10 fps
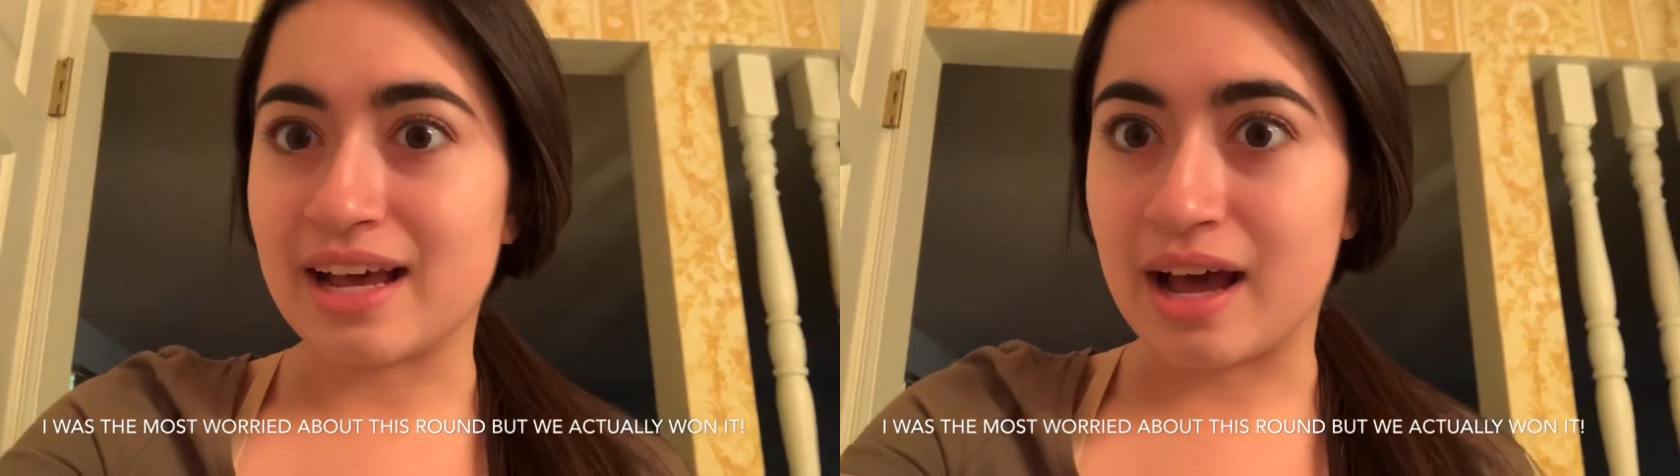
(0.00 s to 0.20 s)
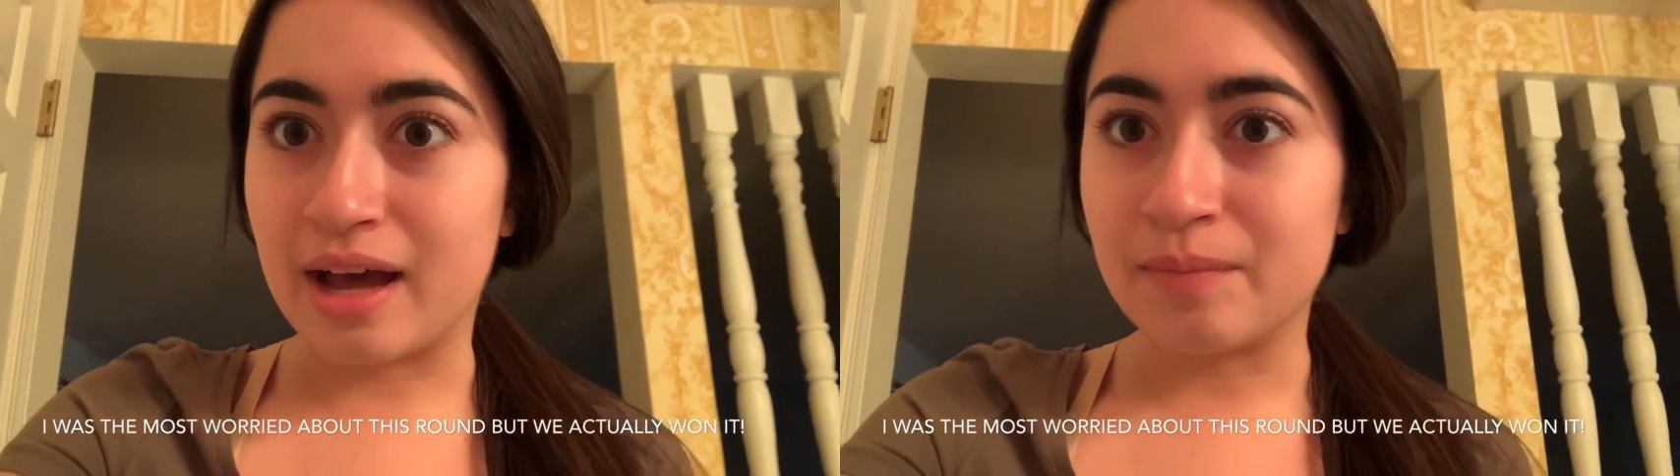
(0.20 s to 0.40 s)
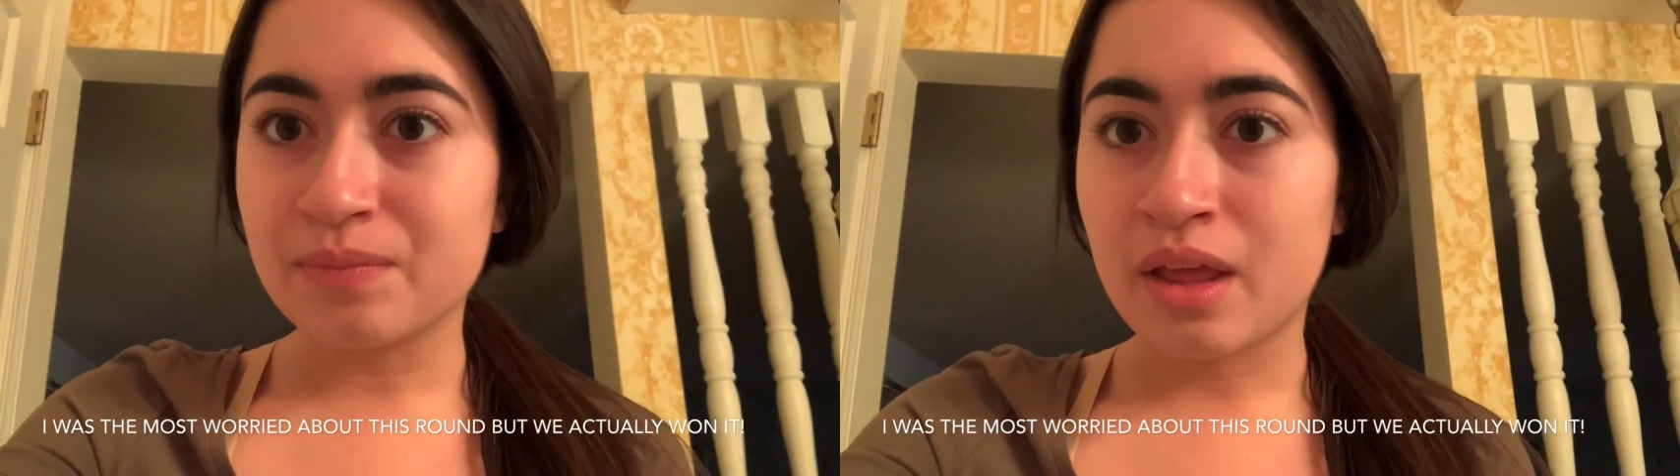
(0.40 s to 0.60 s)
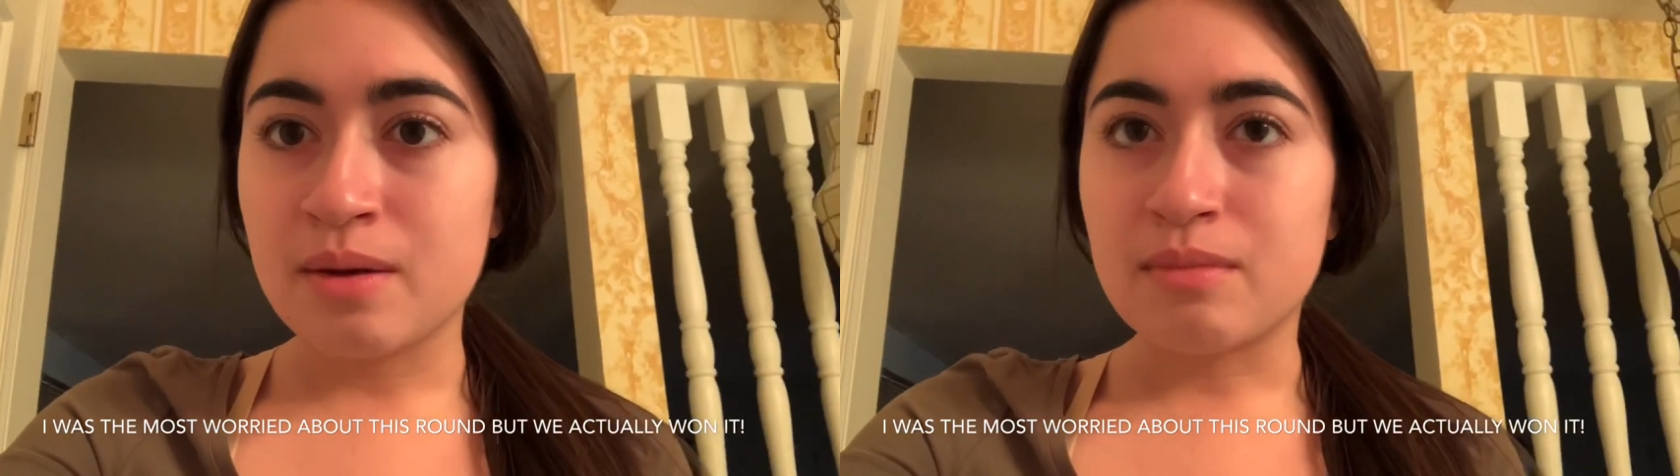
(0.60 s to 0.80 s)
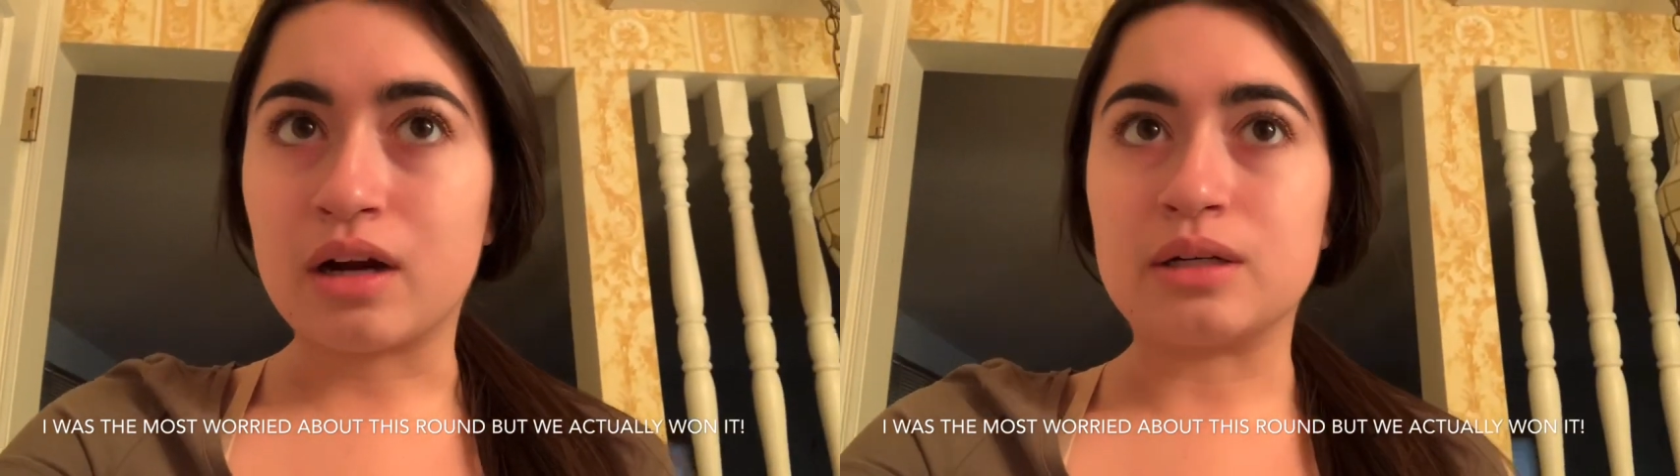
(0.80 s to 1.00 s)
at
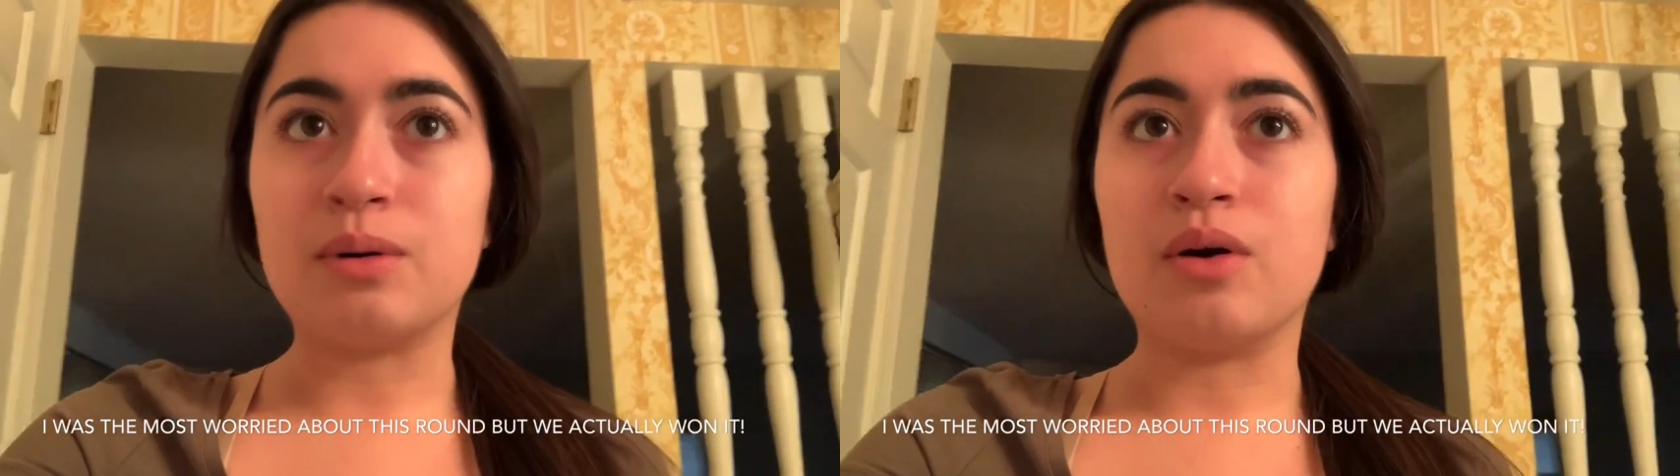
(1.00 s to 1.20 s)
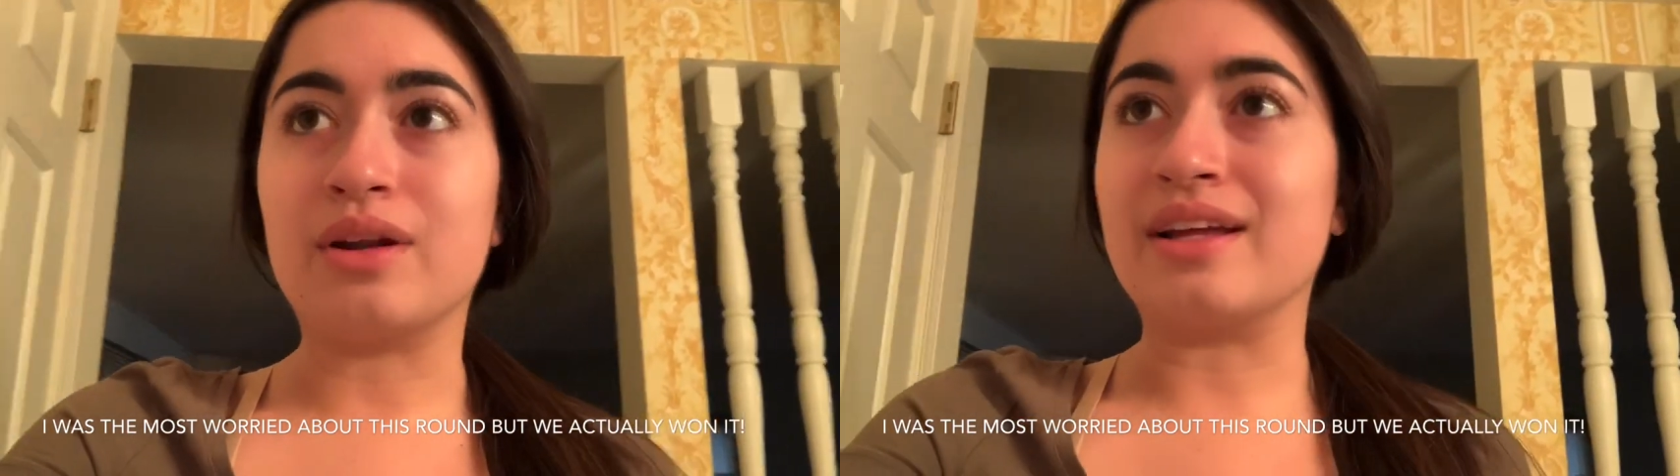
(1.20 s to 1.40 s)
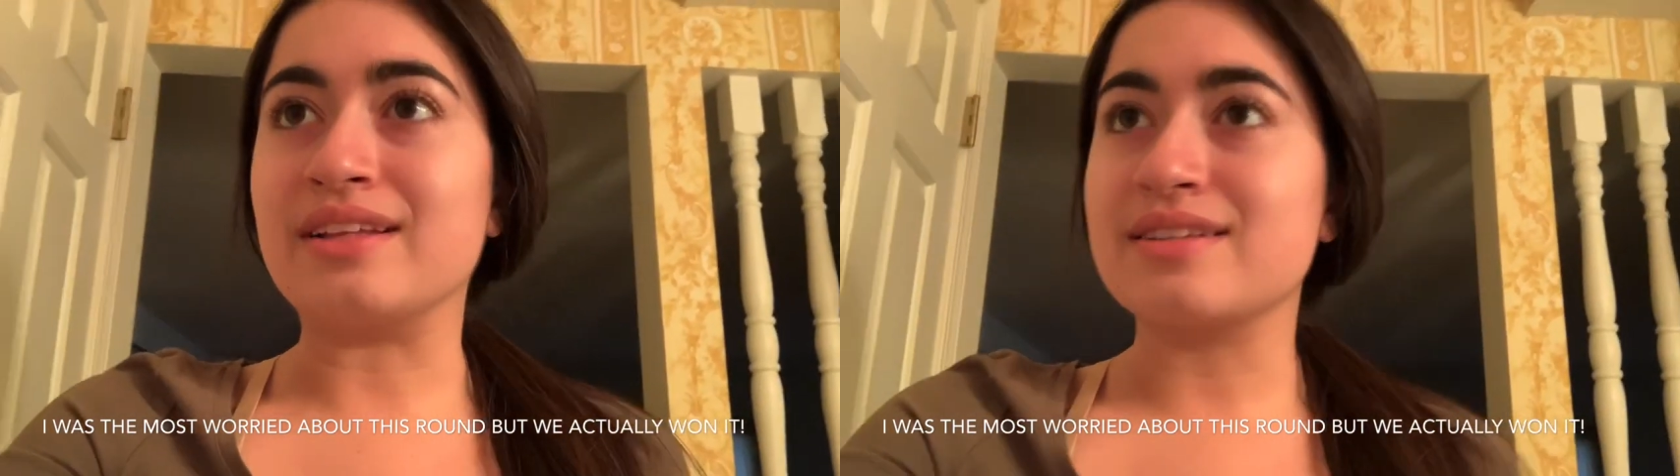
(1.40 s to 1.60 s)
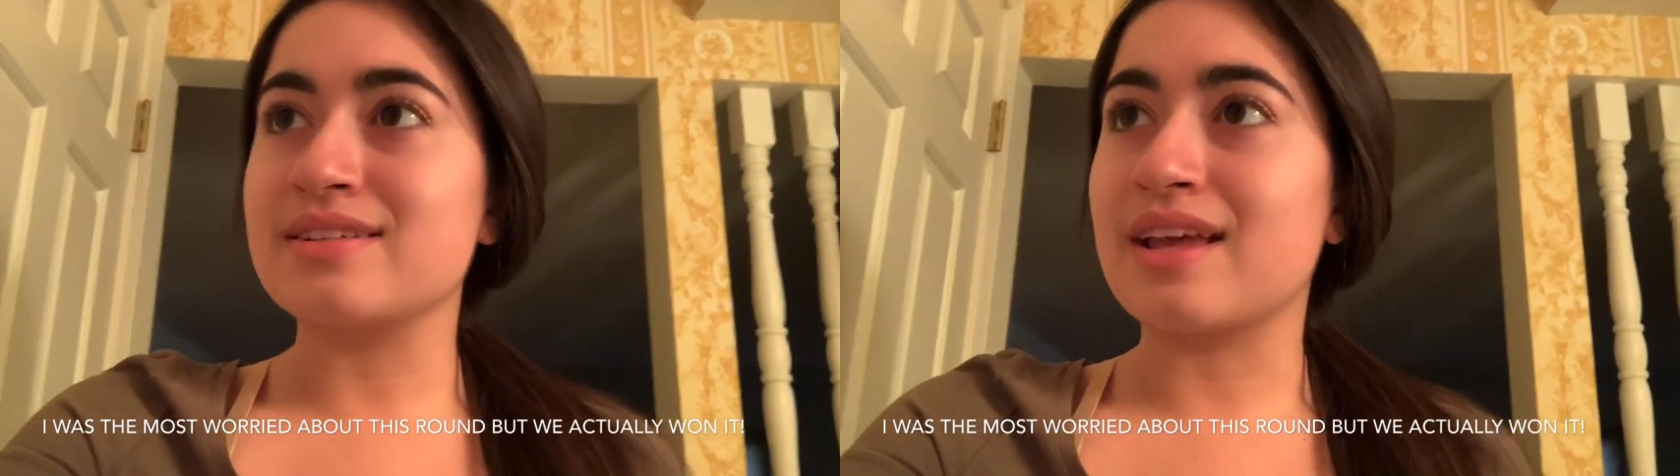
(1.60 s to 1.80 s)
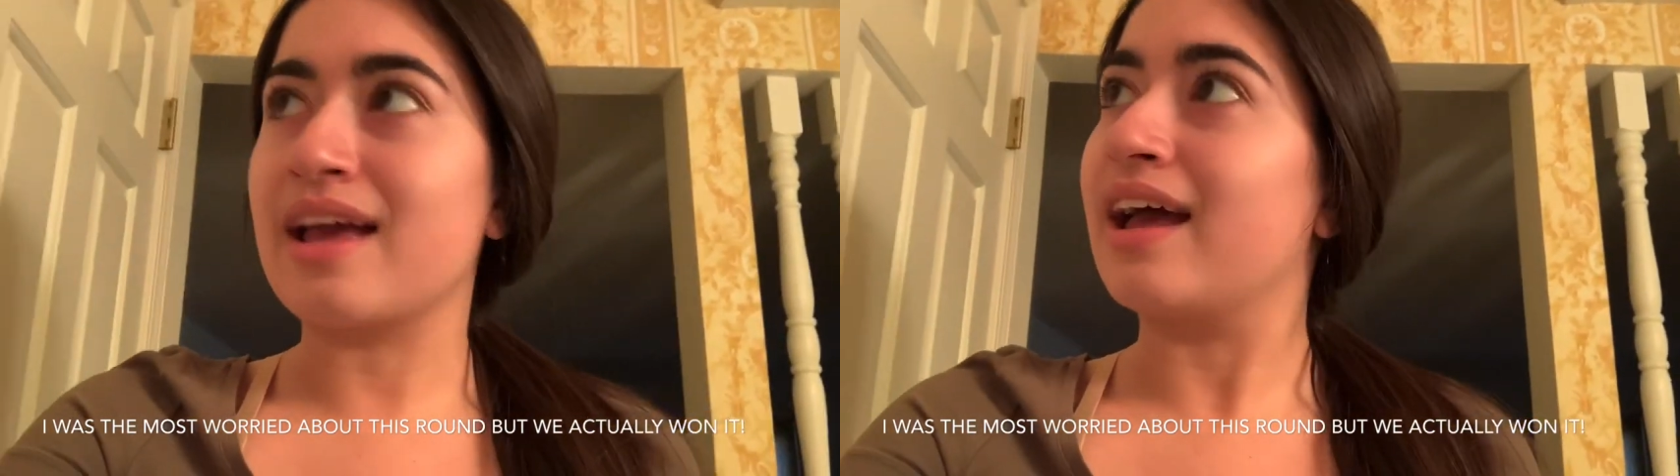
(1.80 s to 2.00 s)
by our opponents,